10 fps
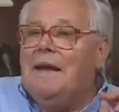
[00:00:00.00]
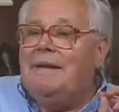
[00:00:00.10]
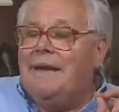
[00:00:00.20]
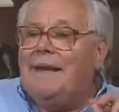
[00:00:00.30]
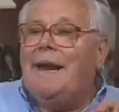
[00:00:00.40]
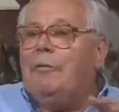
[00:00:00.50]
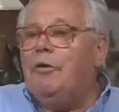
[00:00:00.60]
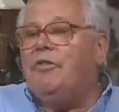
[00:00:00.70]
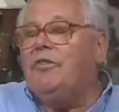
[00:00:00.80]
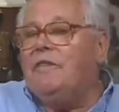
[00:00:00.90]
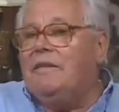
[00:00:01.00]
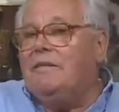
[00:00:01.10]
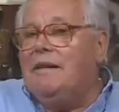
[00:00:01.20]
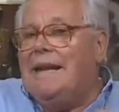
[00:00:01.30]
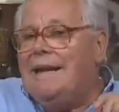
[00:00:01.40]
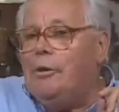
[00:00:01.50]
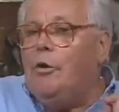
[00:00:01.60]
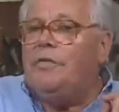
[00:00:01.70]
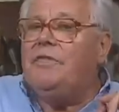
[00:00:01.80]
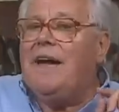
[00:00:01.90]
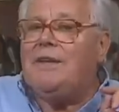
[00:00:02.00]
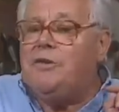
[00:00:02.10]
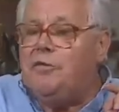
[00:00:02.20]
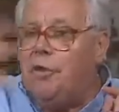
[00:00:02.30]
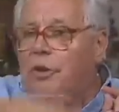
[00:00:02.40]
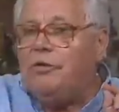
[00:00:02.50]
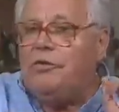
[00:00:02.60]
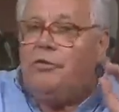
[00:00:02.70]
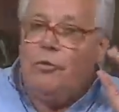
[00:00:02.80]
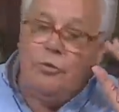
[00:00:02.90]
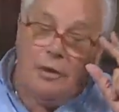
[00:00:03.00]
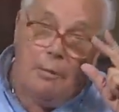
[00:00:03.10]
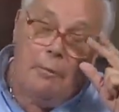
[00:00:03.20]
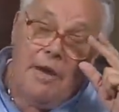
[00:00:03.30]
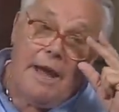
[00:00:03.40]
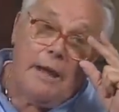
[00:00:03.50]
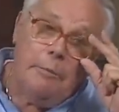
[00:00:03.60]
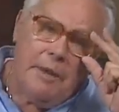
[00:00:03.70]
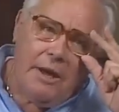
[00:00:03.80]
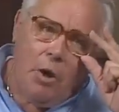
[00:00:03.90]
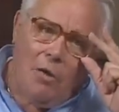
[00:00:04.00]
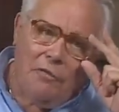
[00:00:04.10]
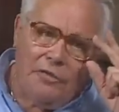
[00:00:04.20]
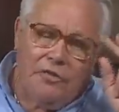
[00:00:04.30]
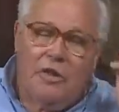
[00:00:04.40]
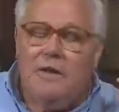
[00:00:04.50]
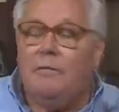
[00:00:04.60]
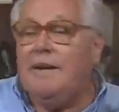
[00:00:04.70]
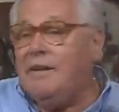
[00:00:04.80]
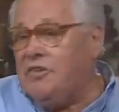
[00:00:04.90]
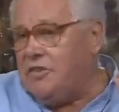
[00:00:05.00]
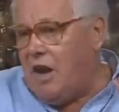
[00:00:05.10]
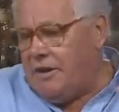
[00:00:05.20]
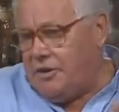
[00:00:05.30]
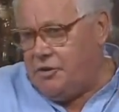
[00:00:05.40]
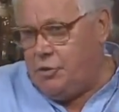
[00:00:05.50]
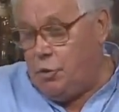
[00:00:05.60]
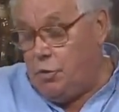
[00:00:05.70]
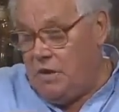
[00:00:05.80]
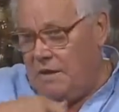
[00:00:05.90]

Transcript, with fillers: And then I was later on transferred to a very big office where they started to